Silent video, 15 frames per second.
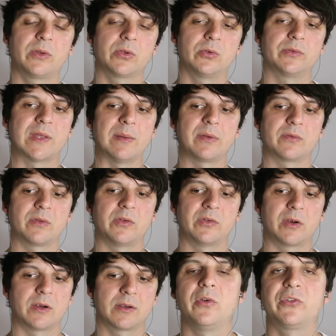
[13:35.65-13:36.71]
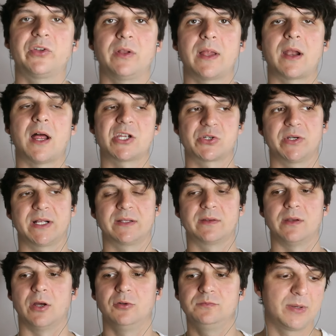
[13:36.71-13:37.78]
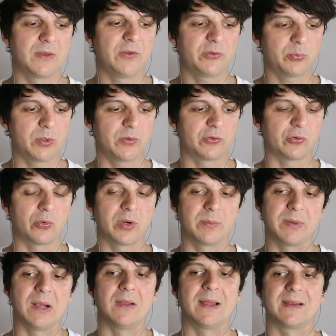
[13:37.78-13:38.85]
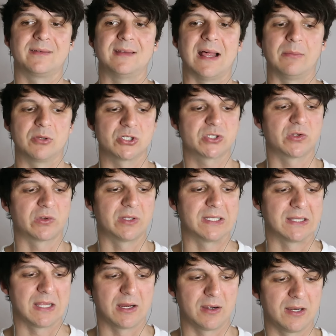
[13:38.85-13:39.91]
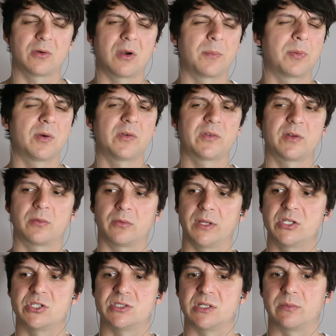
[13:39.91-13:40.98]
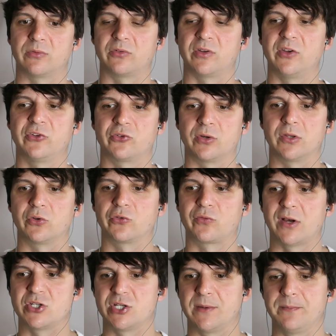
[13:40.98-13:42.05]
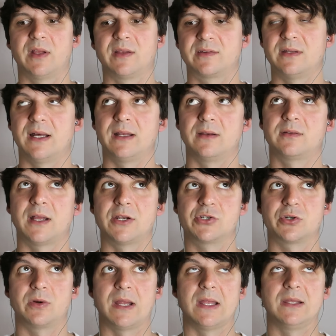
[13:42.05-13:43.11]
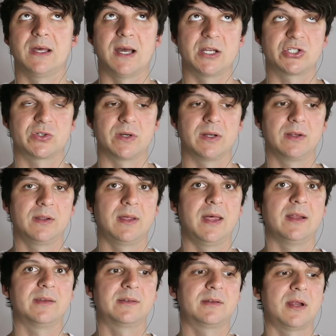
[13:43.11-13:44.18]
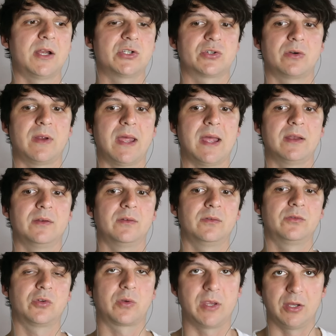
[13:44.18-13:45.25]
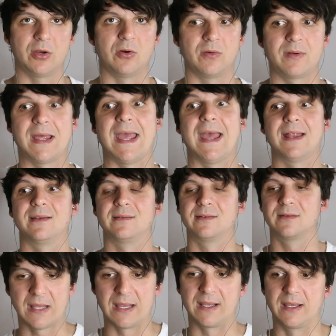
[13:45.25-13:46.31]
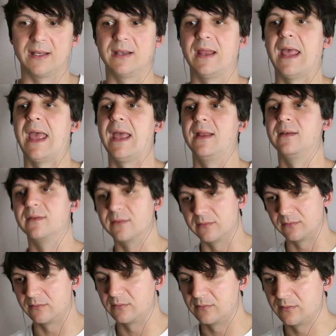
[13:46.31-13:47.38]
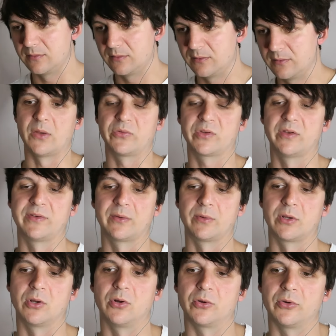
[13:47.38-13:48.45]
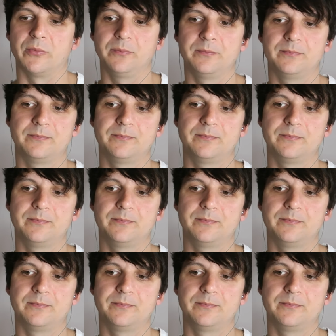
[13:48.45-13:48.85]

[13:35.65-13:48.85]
really cool timing for this arc. There's still a lot of Hashira to get to know, but at this point, there's already been a lot established. There's a lot there. There are personal relationships. There's history. There's friendship. It's not Tanjiro and the Hashira. It's Tanjiro and Tokito and Tengen and I was gonna say Rengoku.